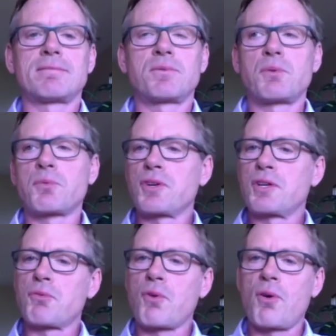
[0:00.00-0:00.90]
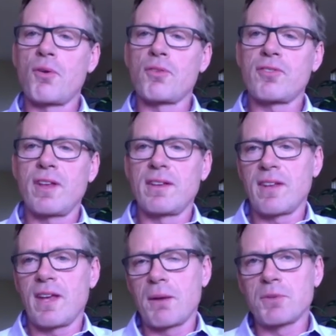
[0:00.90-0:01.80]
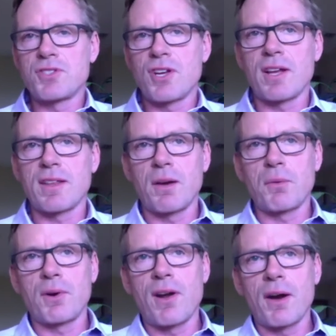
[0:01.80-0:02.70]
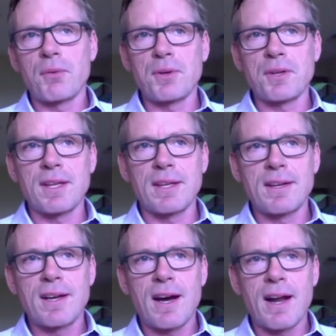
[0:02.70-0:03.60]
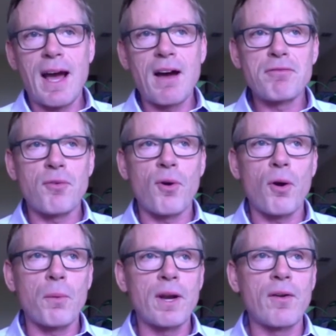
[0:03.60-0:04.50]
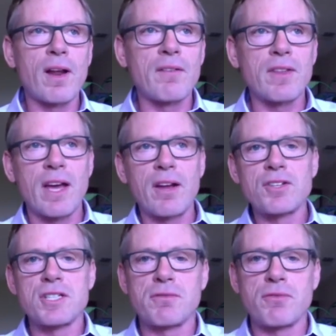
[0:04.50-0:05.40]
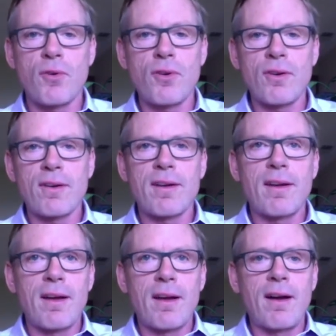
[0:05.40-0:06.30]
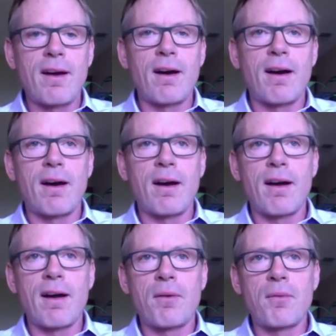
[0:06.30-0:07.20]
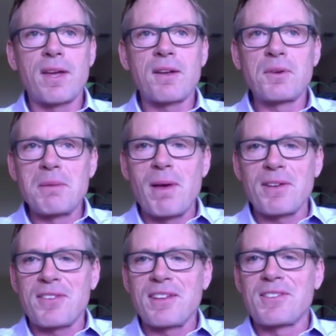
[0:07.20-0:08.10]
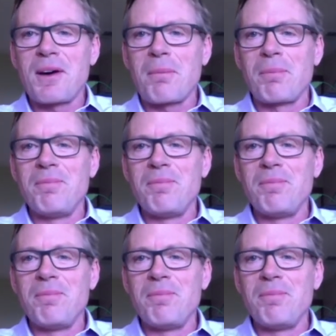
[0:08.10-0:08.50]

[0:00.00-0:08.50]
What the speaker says: when we're in roles, as Anna was sharing, that we're not really cut out for, or we don't have the energy for, we can really mess things up.